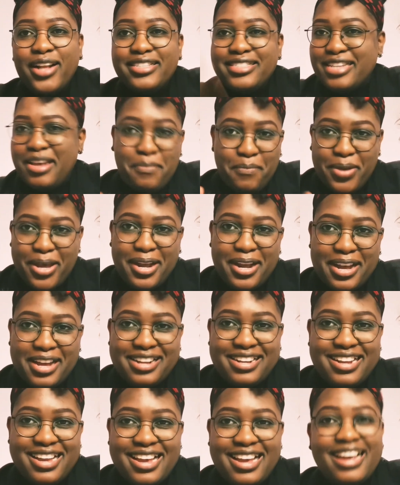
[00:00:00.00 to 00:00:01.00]

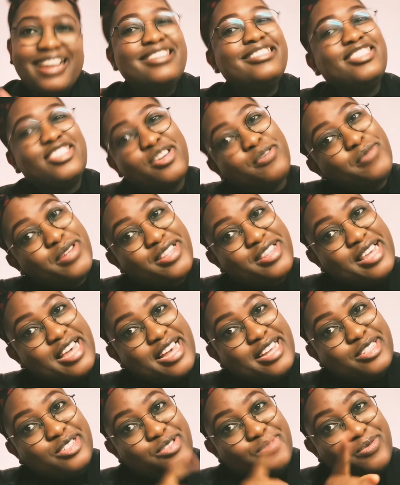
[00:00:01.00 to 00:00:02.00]
typically German
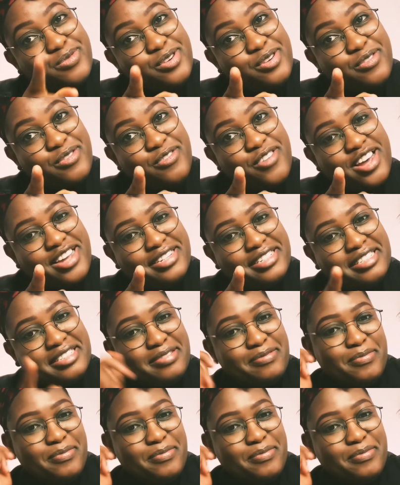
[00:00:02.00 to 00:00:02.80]
things you will not find in